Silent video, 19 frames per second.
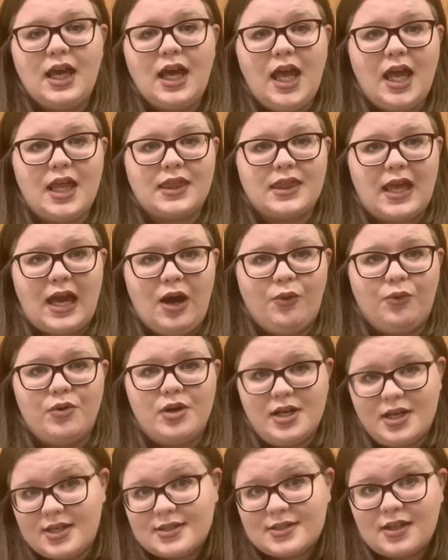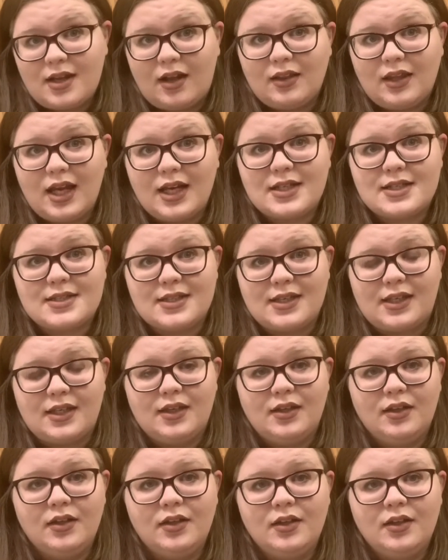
and that was Alexei.